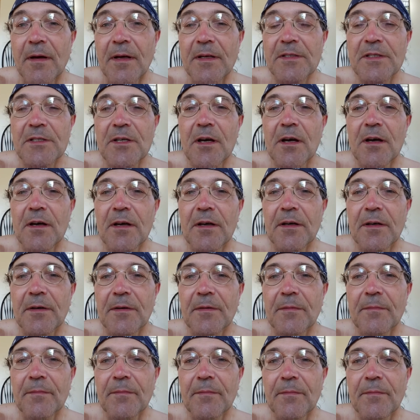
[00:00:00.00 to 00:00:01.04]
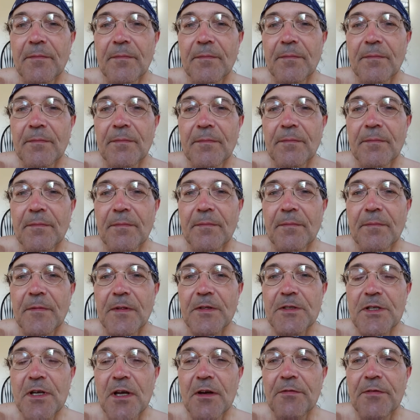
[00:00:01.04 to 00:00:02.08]
saw
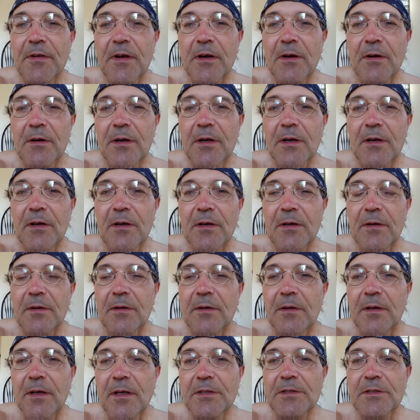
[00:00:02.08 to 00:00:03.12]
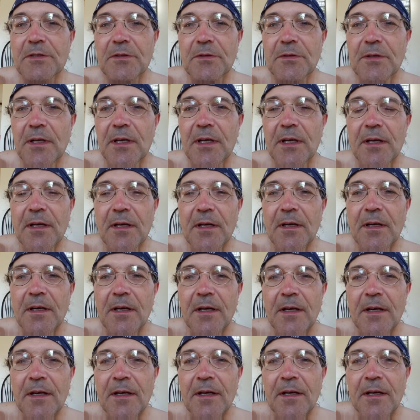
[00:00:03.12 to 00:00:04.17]
Chef Eric yesterday
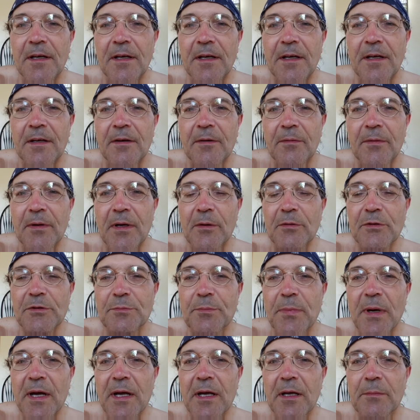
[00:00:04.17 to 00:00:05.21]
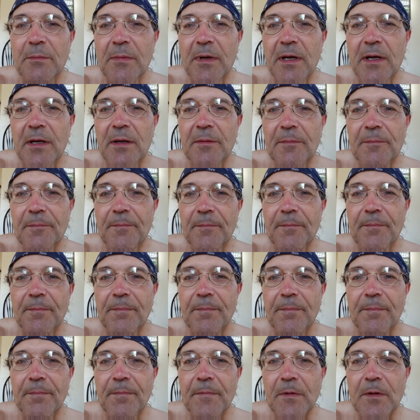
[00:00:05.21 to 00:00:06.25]
when I was buying my
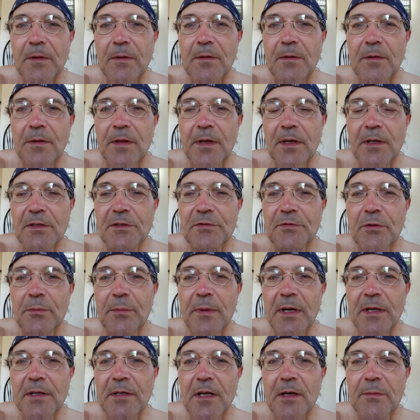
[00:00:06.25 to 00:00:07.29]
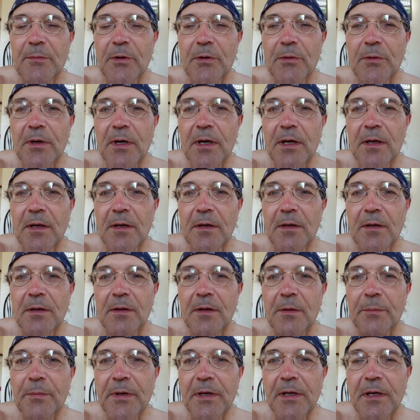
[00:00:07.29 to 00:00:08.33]
things for my demo at
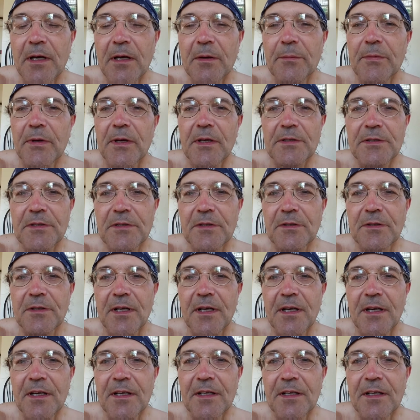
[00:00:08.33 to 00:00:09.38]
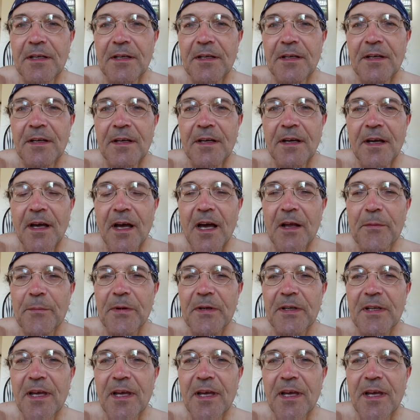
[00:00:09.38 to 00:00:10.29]
the Big M yesterday, and I'd been